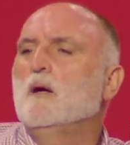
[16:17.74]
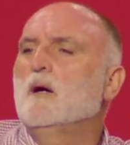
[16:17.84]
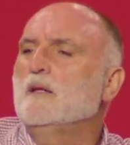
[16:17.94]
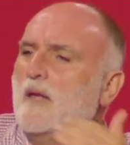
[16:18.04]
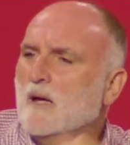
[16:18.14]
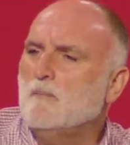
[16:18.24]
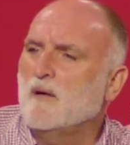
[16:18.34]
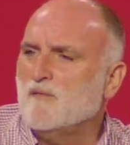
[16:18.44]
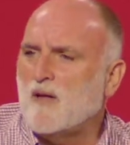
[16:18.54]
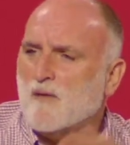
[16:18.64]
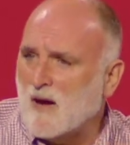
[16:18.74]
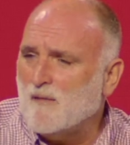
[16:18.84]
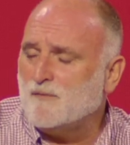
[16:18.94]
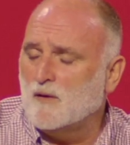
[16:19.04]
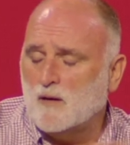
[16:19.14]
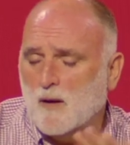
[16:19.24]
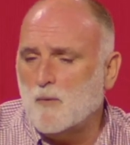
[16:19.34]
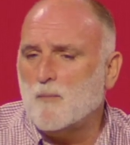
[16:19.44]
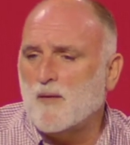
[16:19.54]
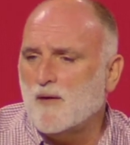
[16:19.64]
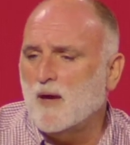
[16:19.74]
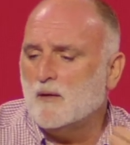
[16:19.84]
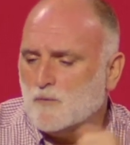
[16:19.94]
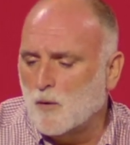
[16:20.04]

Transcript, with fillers: And then my father, after everybody ate,